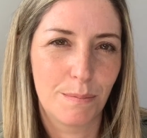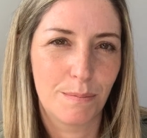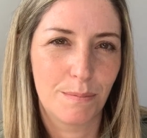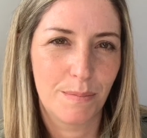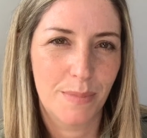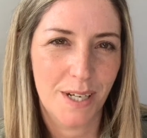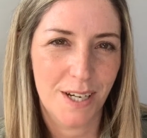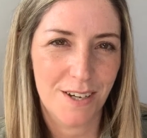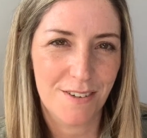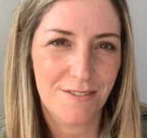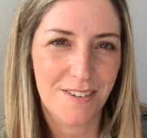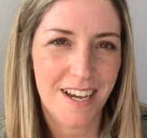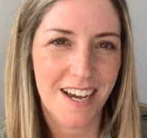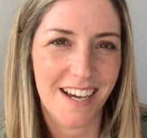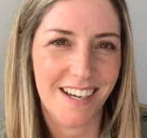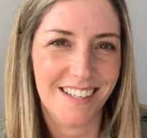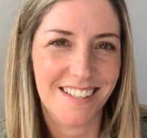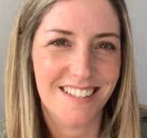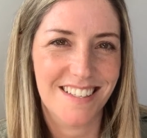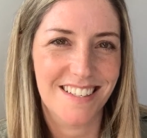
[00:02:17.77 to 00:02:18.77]

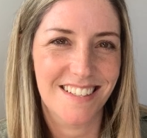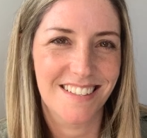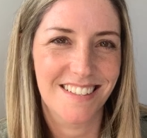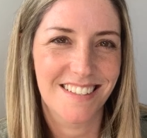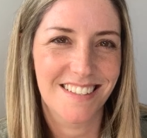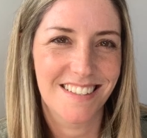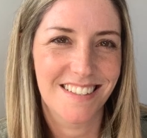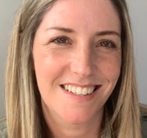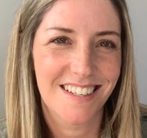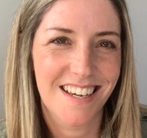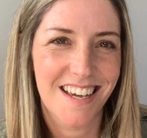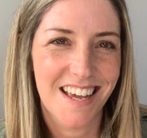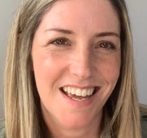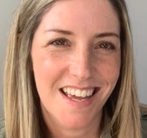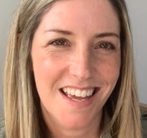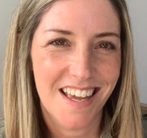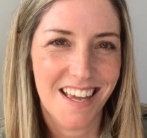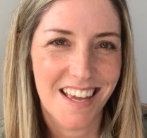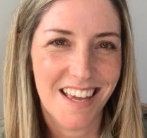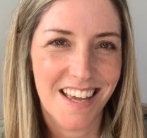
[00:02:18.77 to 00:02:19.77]
Perfect.
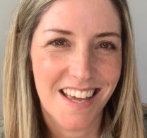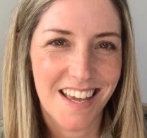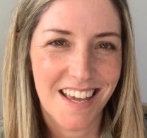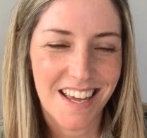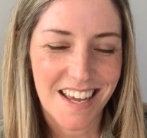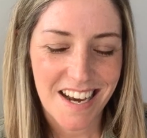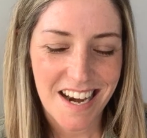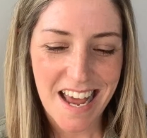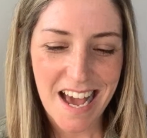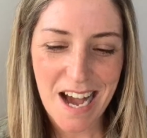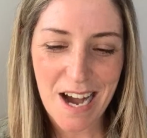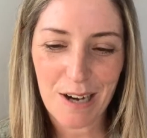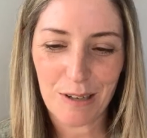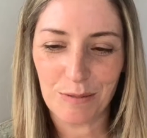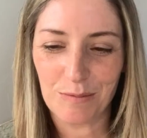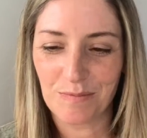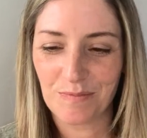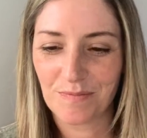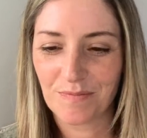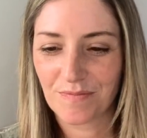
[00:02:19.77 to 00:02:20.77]
Now,
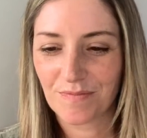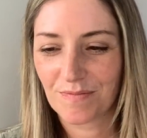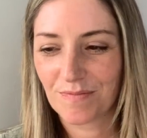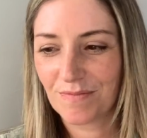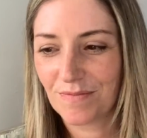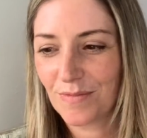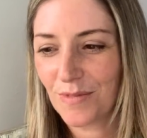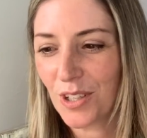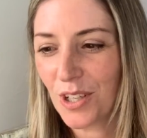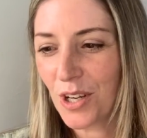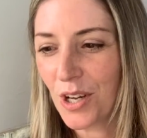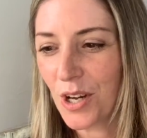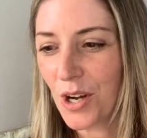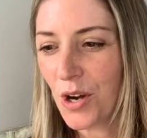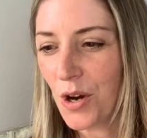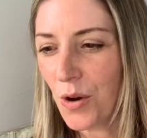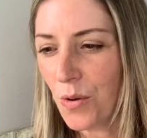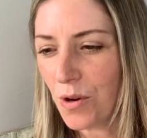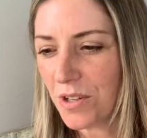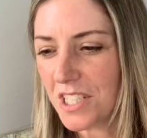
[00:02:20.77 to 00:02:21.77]

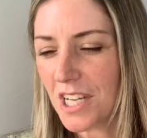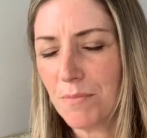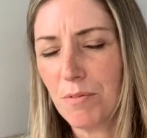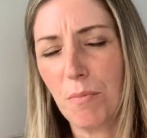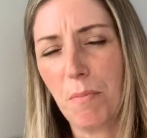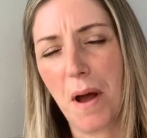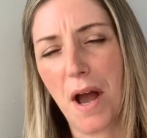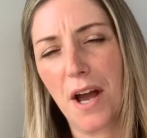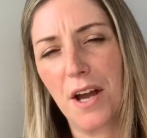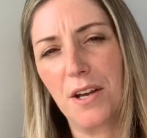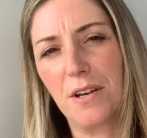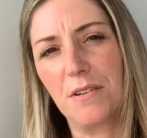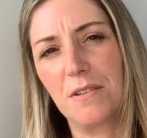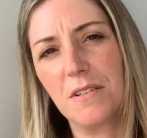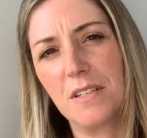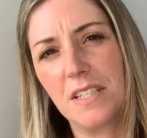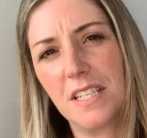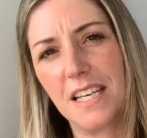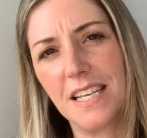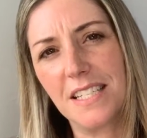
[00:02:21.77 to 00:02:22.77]
what I
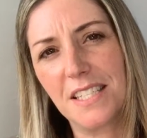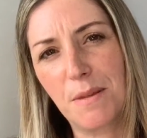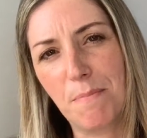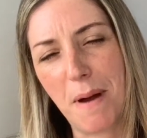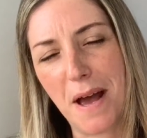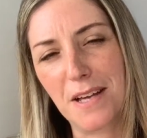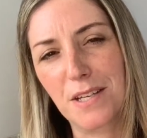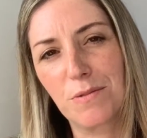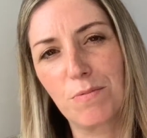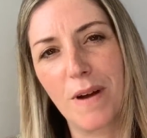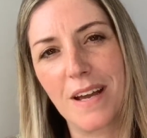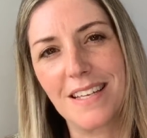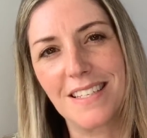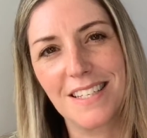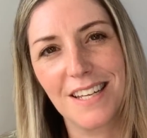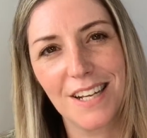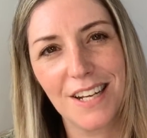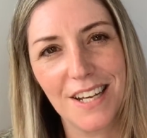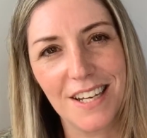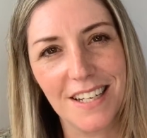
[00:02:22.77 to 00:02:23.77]
propose is the best way to
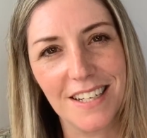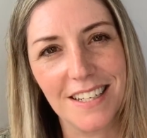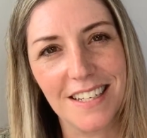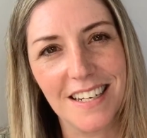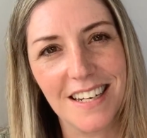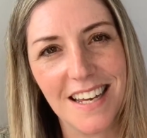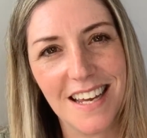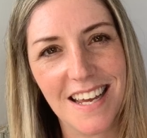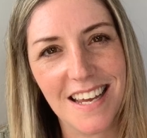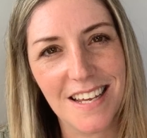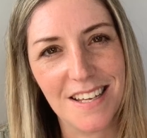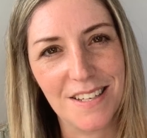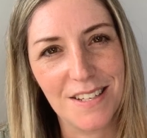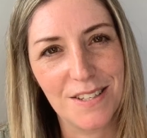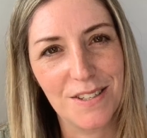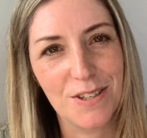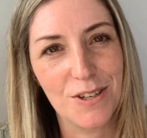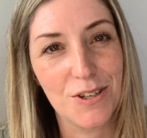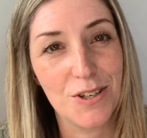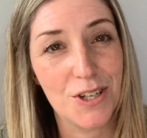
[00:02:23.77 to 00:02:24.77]
learn is
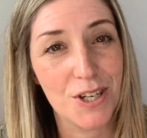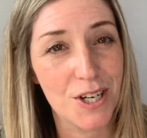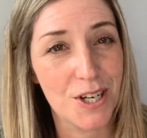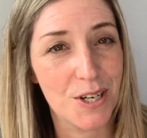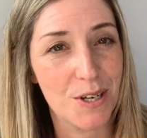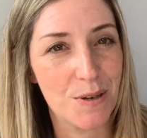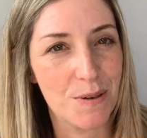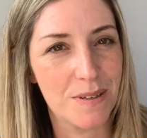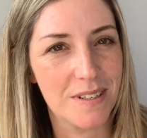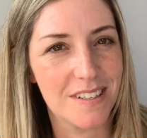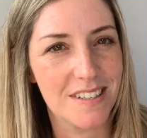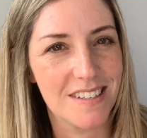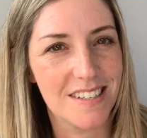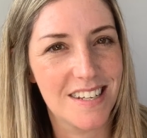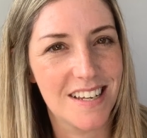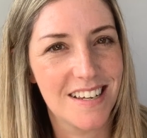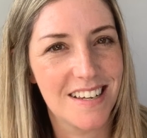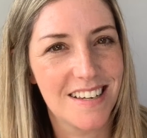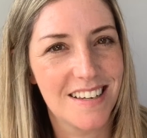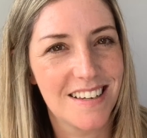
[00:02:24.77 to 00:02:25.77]
to do and
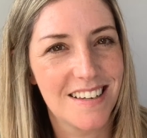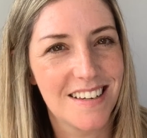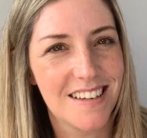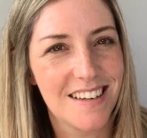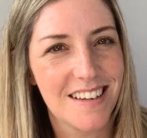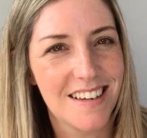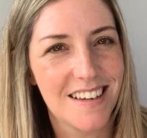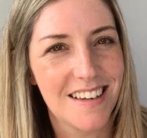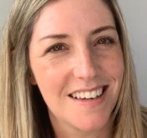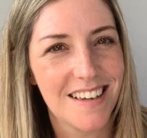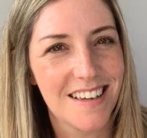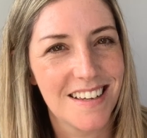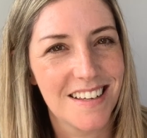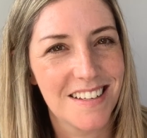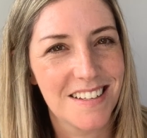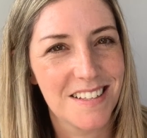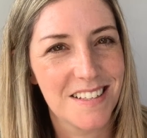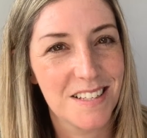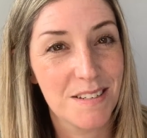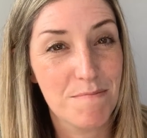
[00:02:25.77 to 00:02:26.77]

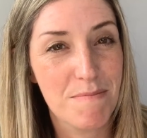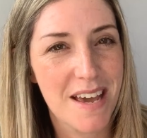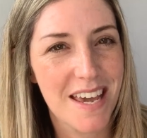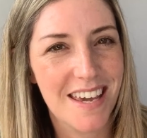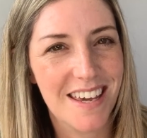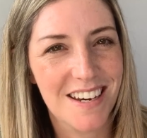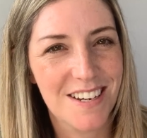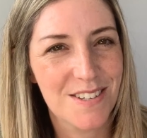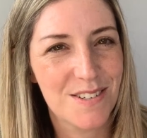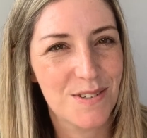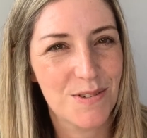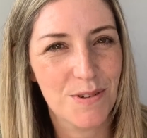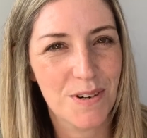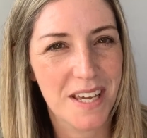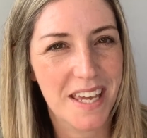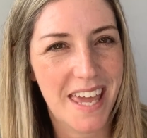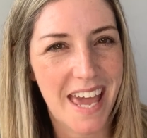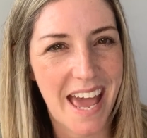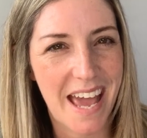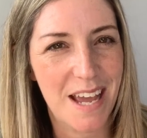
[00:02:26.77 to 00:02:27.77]
to make it a sort of
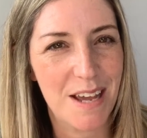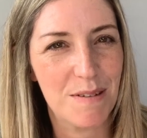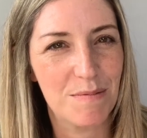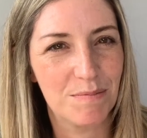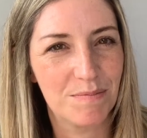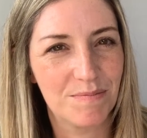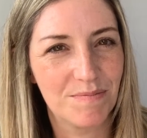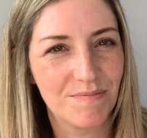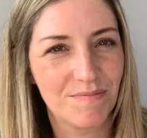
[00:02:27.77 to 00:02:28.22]
game.